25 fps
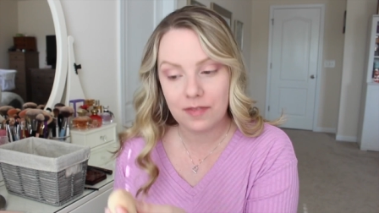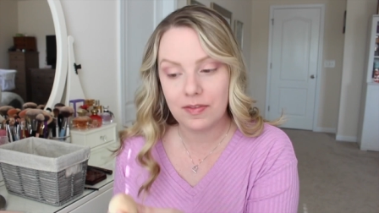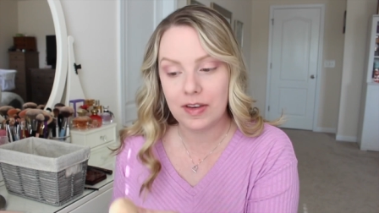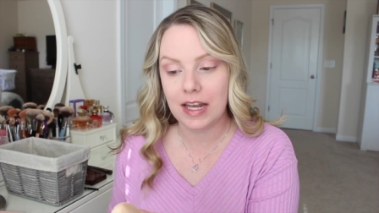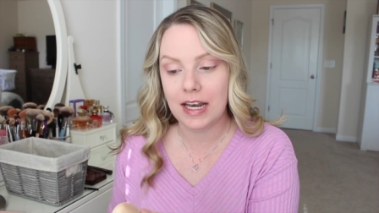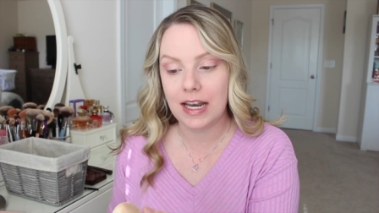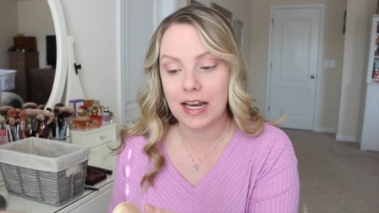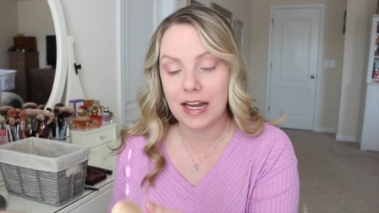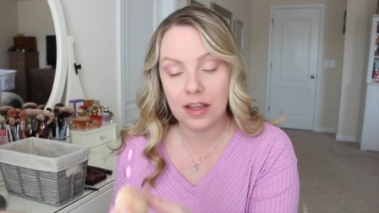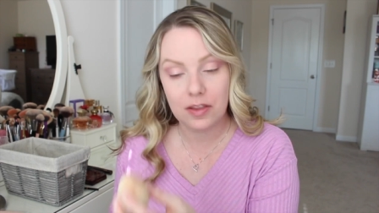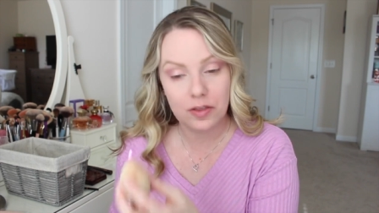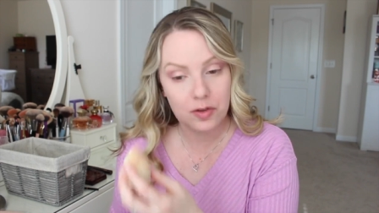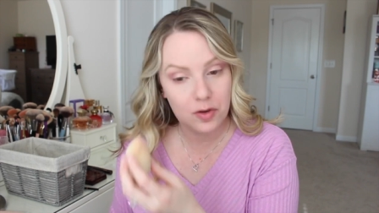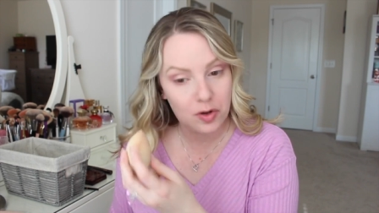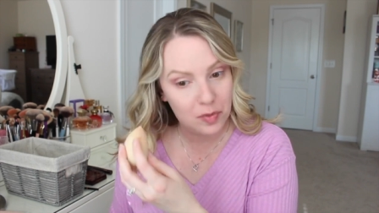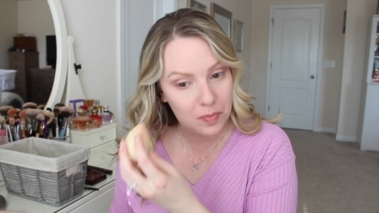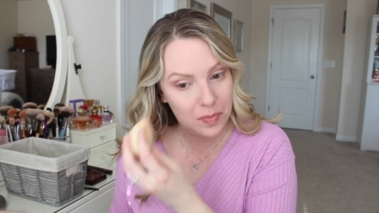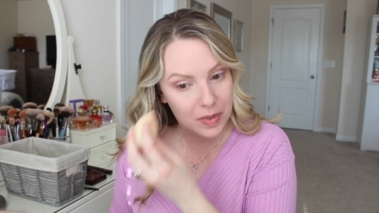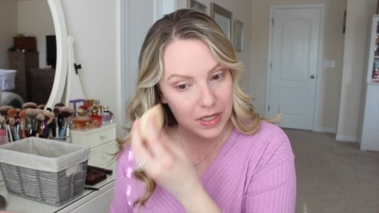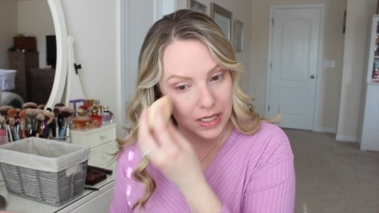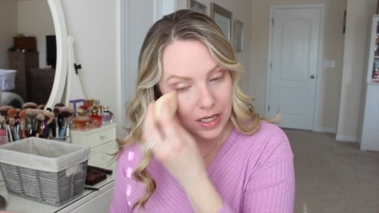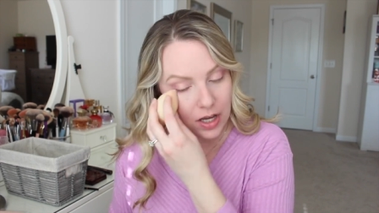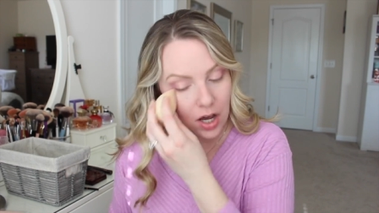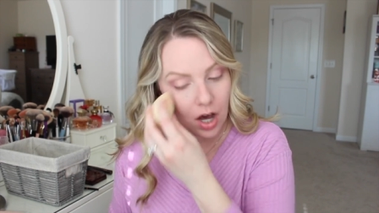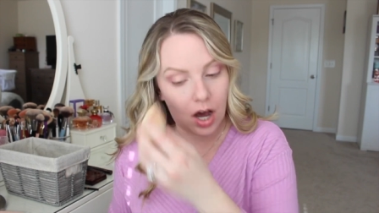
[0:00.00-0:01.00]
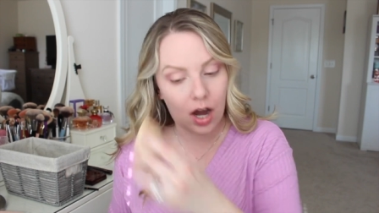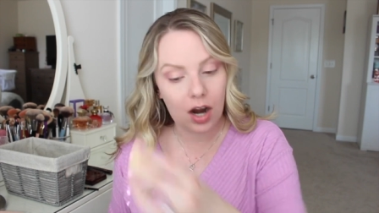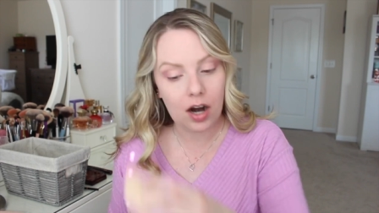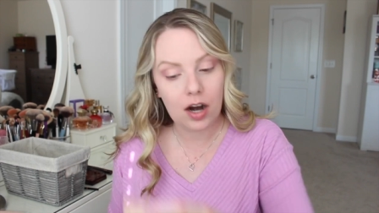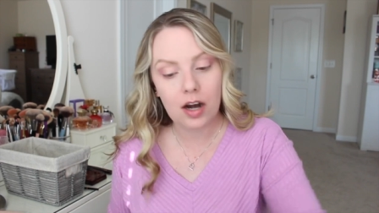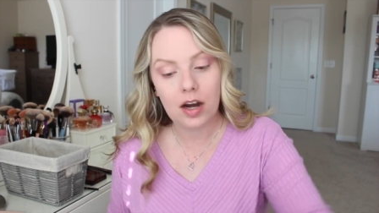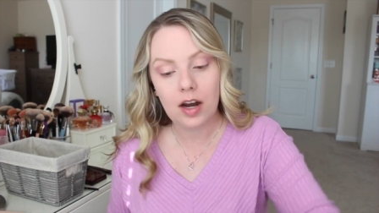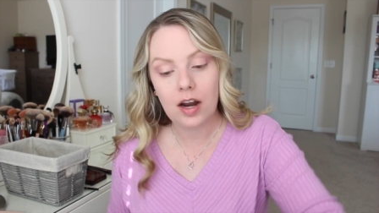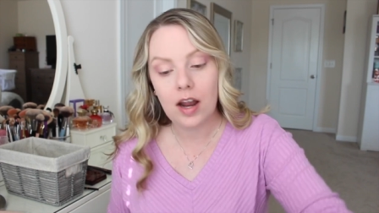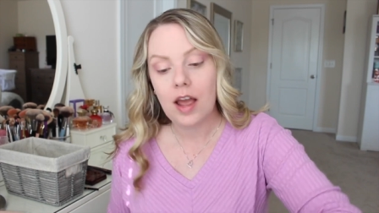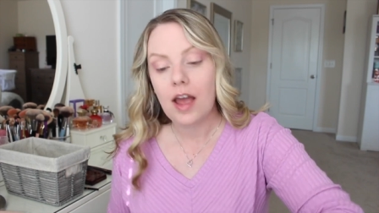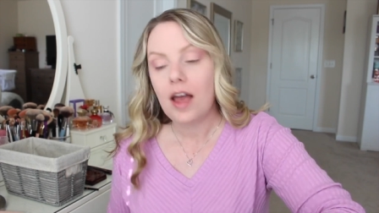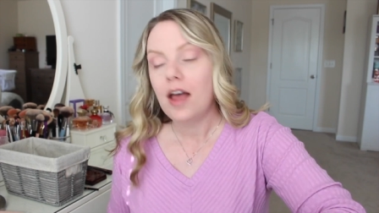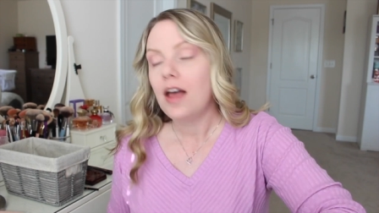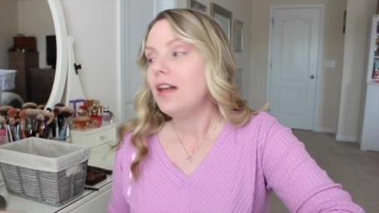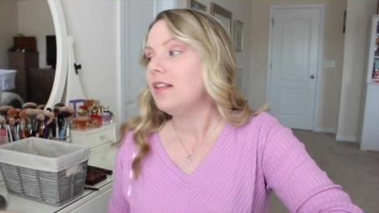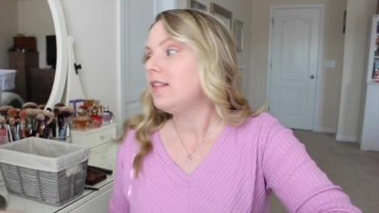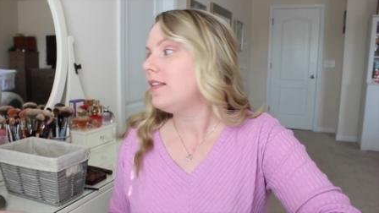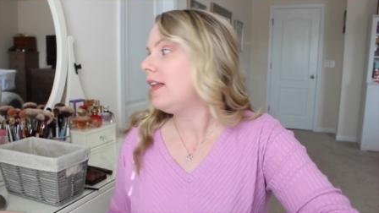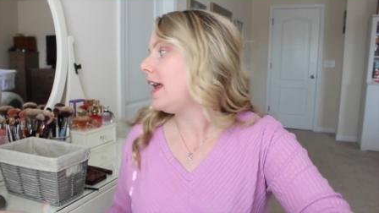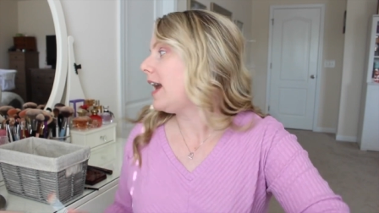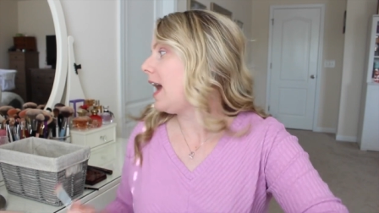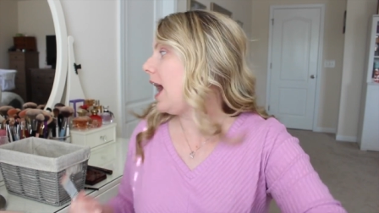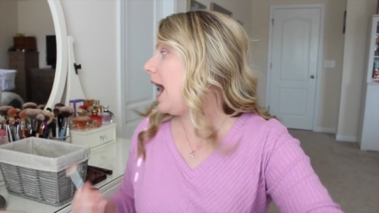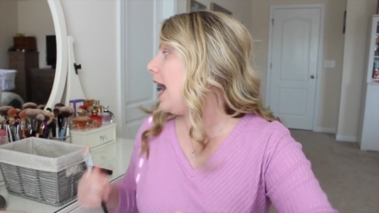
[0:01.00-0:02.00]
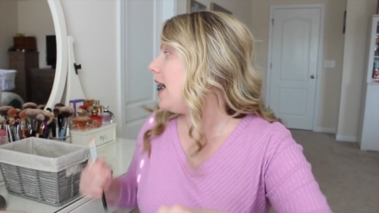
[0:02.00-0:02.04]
of getting it through PR, like